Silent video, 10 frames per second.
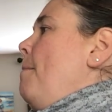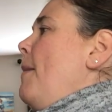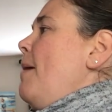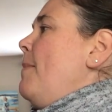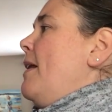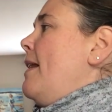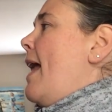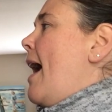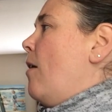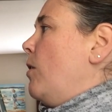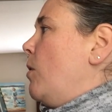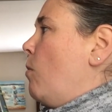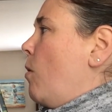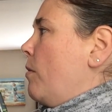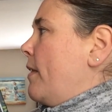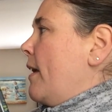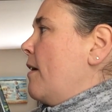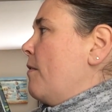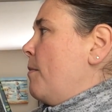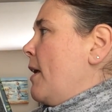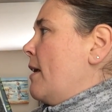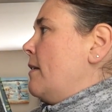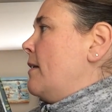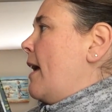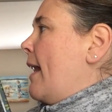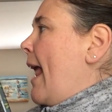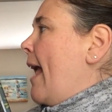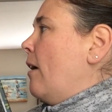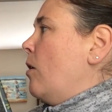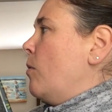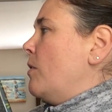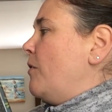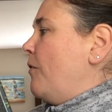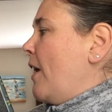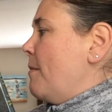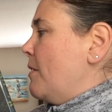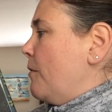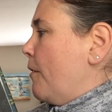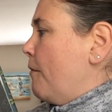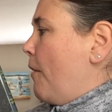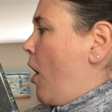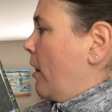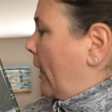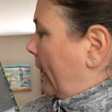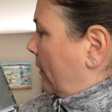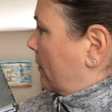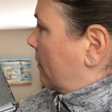Maybe now you won't think of me as that egg who was famous for falling.